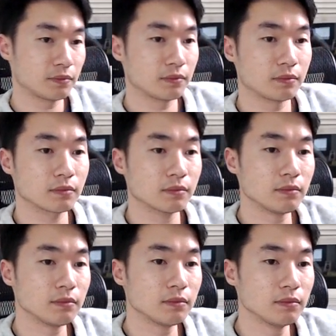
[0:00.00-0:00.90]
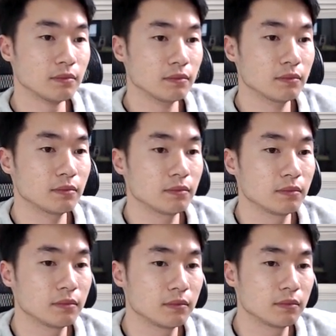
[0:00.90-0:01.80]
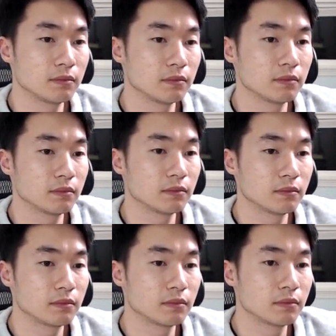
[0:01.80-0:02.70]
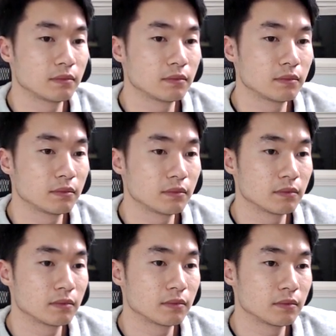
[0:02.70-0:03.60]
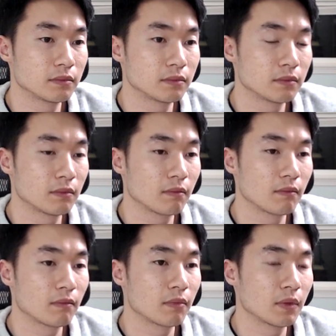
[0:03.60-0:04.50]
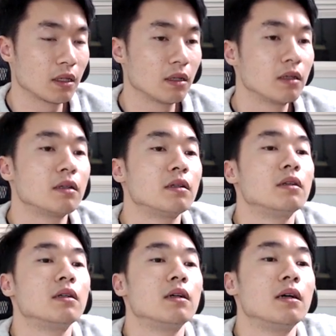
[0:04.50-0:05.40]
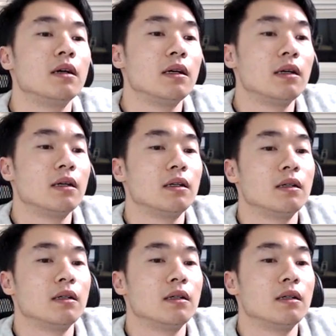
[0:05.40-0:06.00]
Nobody speaks.